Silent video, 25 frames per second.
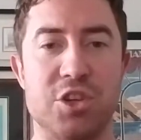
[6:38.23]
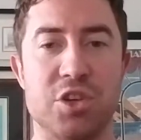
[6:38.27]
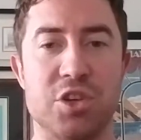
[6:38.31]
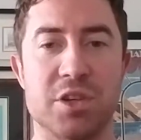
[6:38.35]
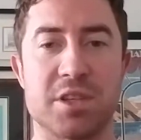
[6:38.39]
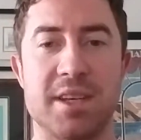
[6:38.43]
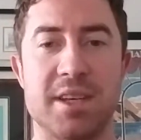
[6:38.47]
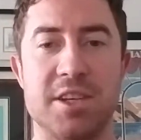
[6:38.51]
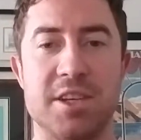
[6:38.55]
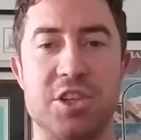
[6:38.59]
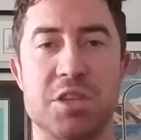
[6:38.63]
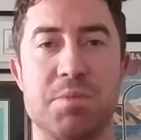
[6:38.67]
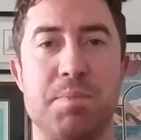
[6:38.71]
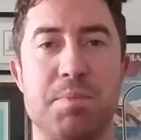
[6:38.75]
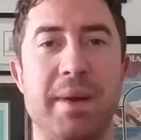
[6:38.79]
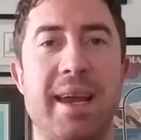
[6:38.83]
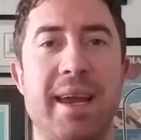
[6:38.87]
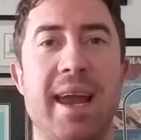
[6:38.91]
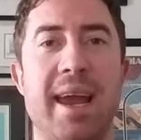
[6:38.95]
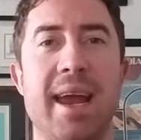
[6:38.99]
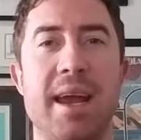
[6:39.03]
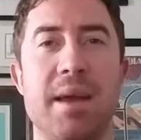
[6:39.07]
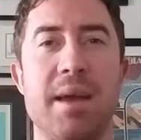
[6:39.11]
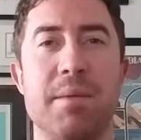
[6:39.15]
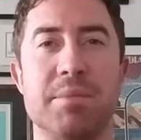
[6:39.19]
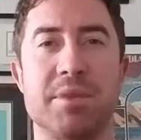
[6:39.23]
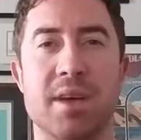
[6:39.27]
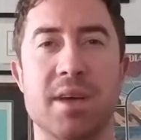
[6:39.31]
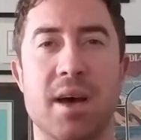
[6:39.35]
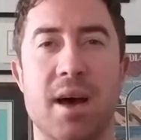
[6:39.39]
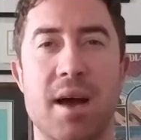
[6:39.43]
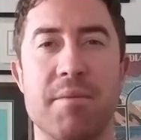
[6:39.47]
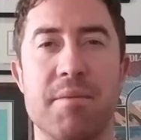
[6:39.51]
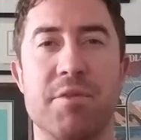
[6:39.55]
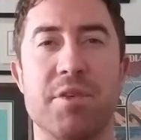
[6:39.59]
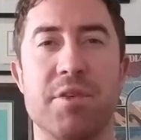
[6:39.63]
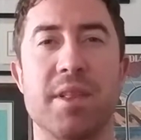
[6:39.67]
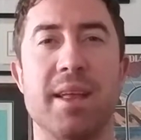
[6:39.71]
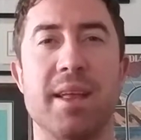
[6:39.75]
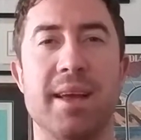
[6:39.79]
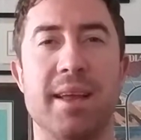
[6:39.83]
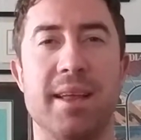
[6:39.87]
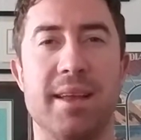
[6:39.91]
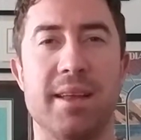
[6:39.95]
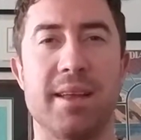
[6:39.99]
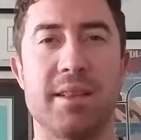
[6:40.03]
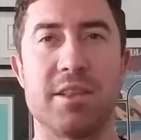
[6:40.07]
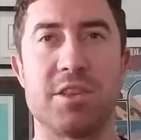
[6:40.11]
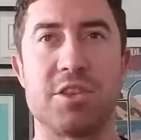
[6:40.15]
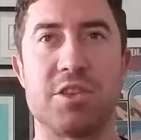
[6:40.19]
just became time for
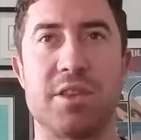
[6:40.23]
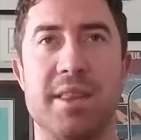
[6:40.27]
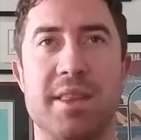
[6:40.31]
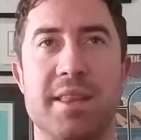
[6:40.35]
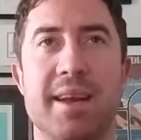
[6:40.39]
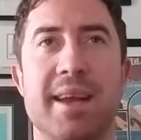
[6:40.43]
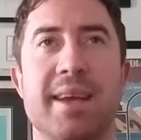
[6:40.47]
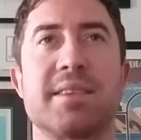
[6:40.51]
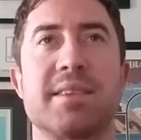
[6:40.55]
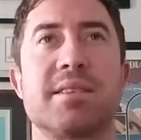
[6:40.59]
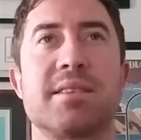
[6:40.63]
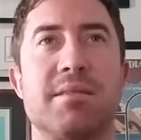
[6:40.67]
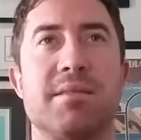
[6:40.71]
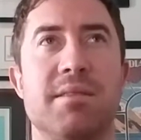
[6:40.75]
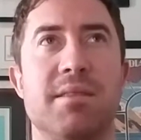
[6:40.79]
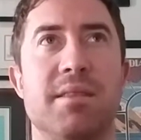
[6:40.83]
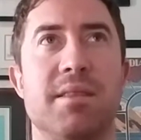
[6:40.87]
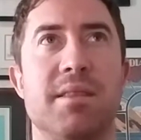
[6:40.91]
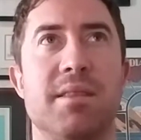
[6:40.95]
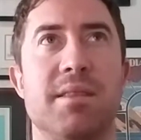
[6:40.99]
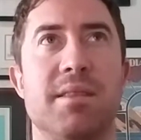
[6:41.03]
the next